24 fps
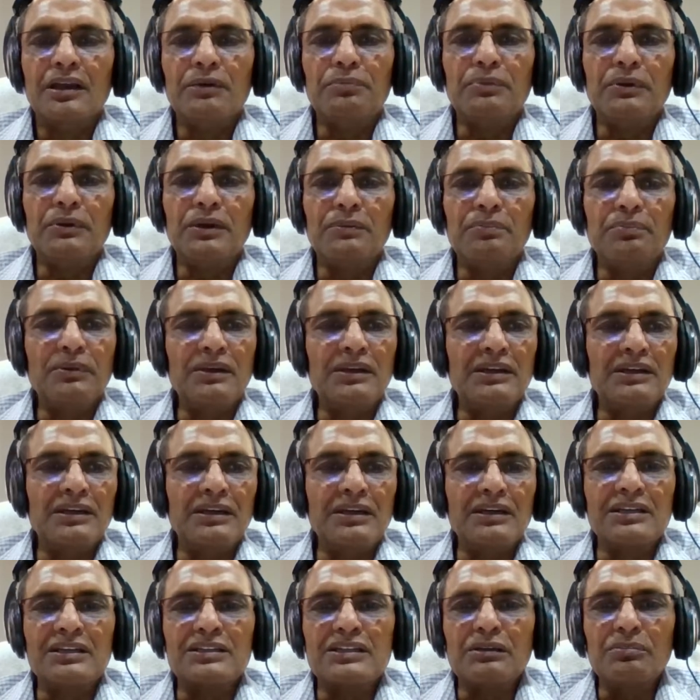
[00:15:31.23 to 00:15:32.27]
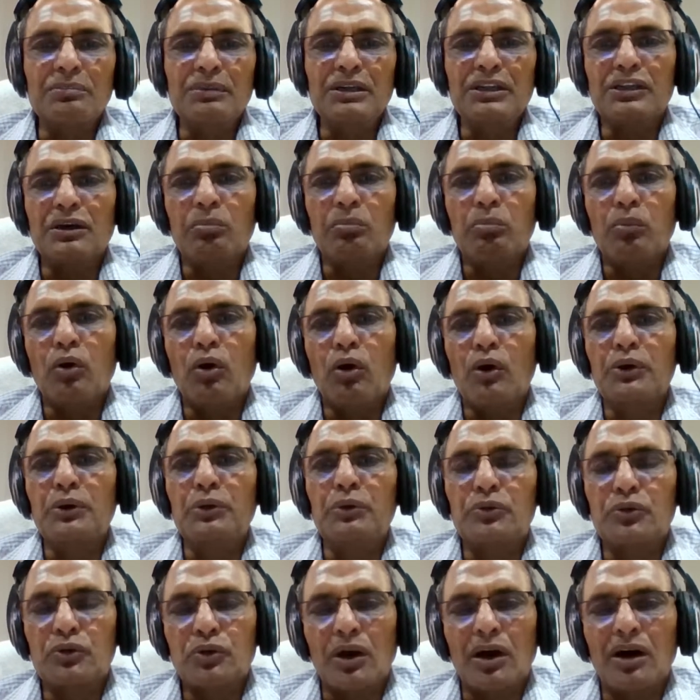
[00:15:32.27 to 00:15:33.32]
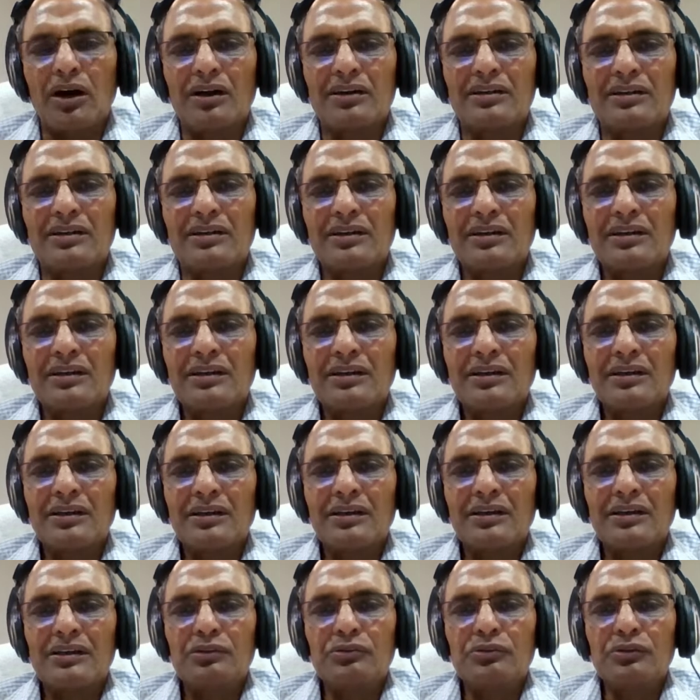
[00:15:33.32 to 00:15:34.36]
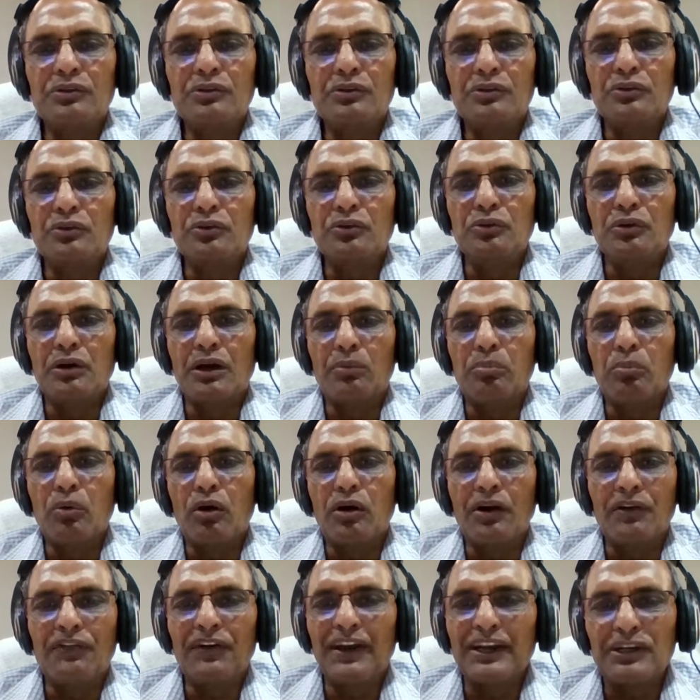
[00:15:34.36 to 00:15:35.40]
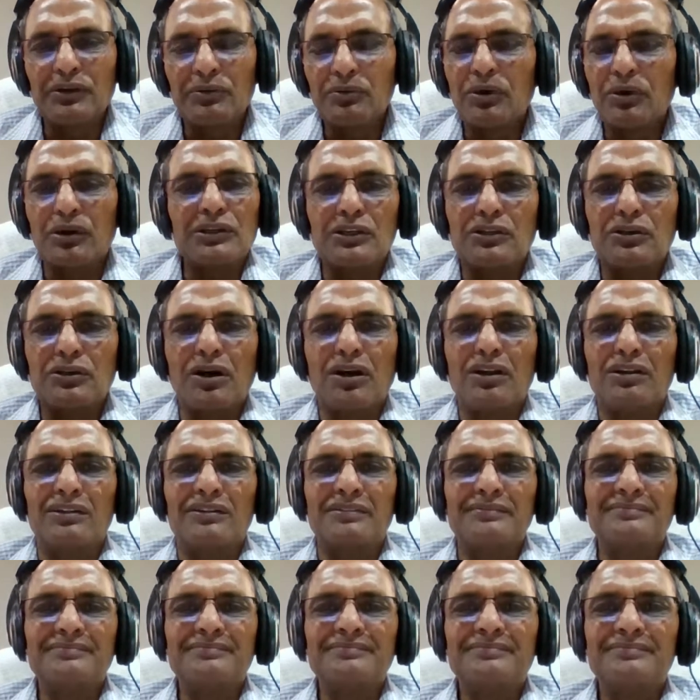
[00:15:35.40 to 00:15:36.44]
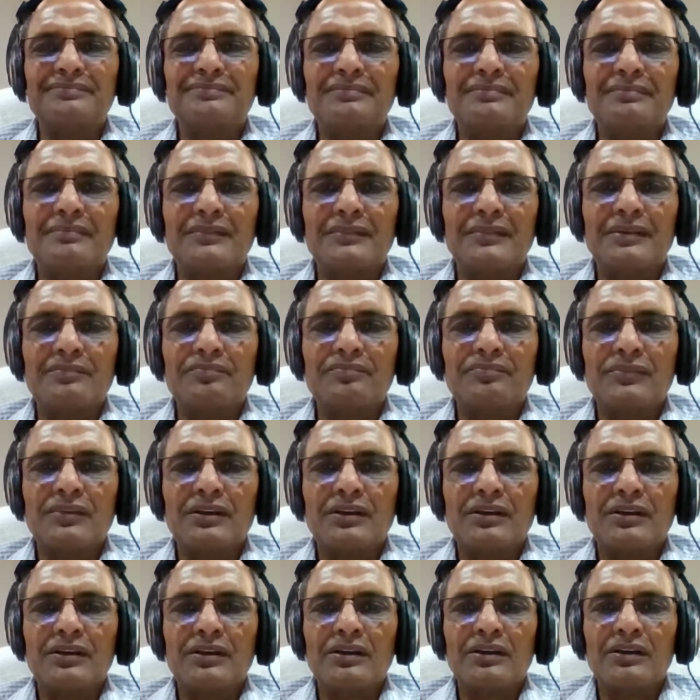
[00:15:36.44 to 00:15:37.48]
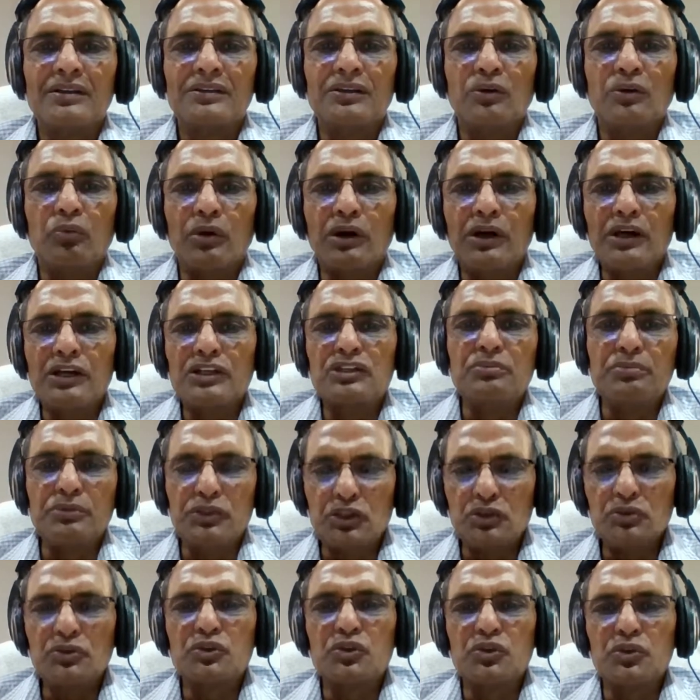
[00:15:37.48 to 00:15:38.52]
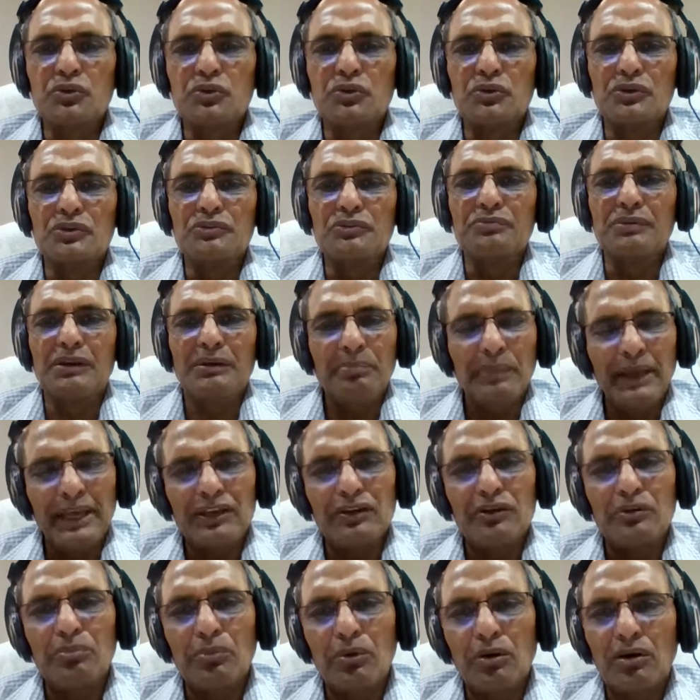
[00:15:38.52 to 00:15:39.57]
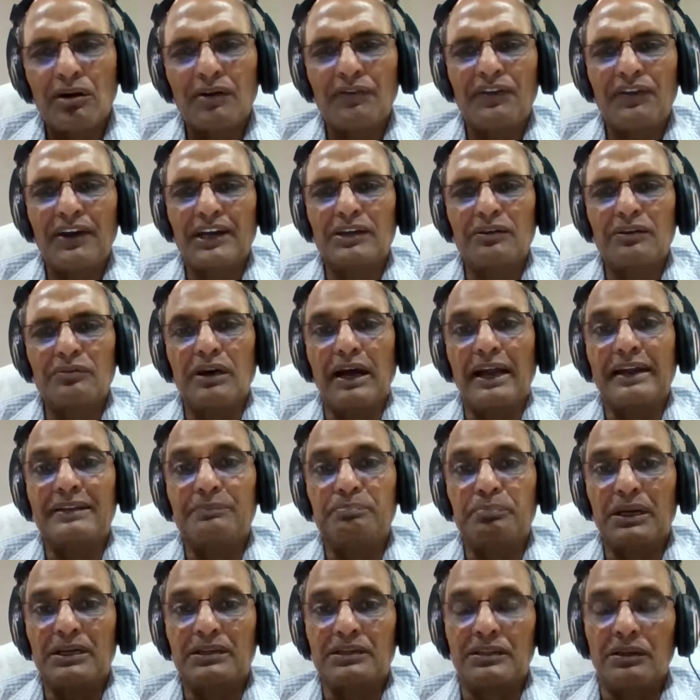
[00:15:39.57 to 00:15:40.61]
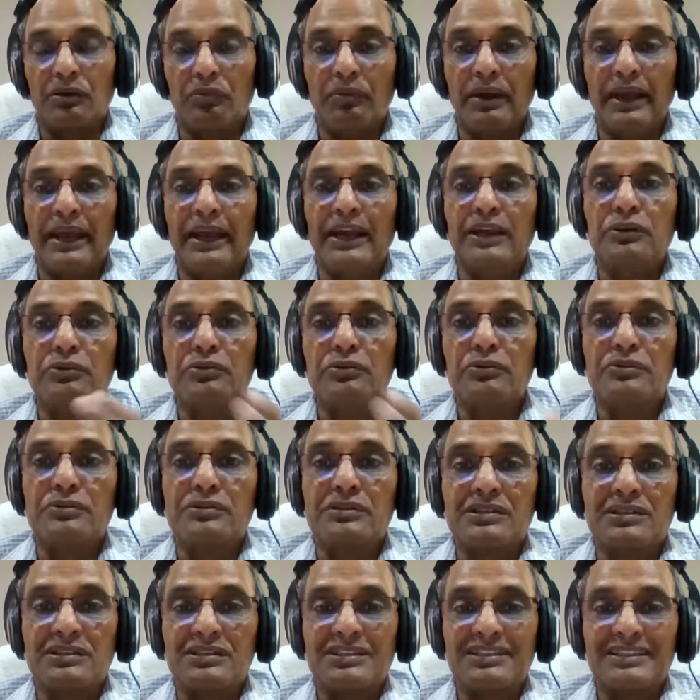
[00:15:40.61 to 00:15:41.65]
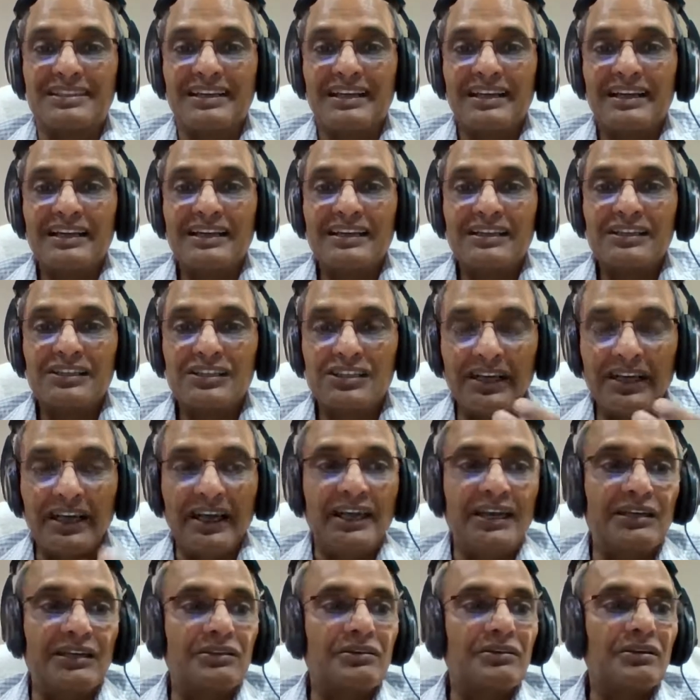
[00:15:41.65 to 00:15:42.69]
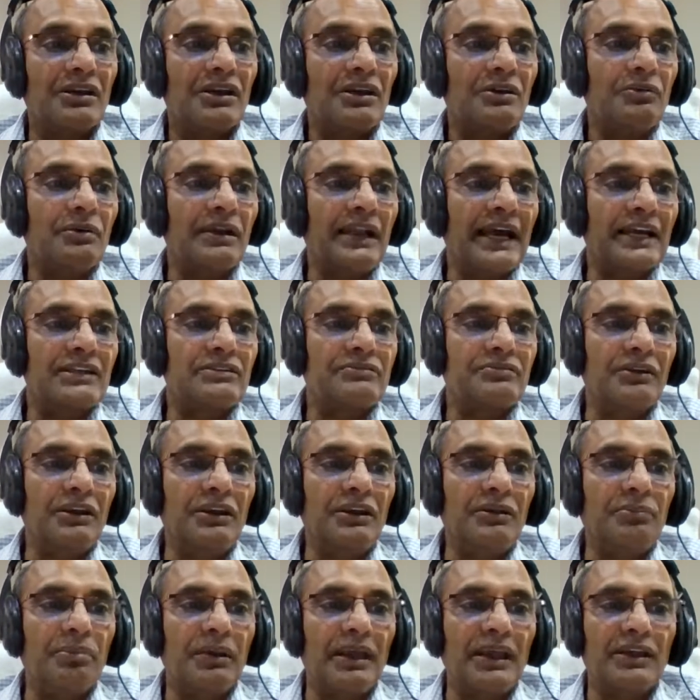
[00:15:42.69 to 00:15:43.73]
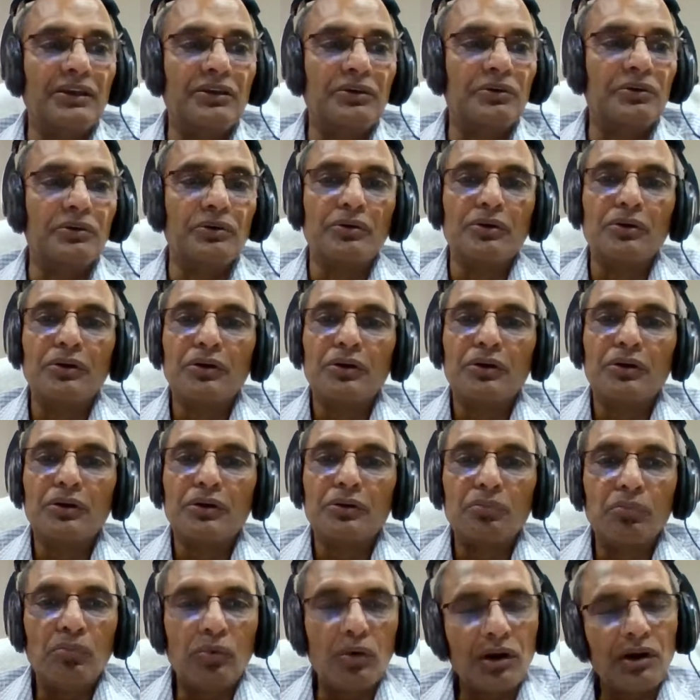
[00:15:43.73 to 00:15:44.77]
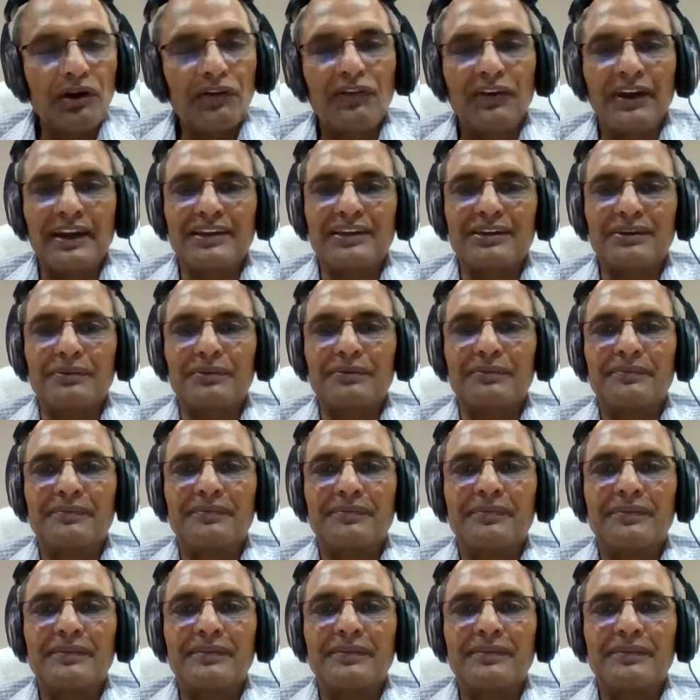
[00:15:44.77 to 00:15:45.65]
It doesn't mean the more you talk, you are more effective. Not at all. The words which you choose will make you more effective, but the way you say it will actually make you more effective.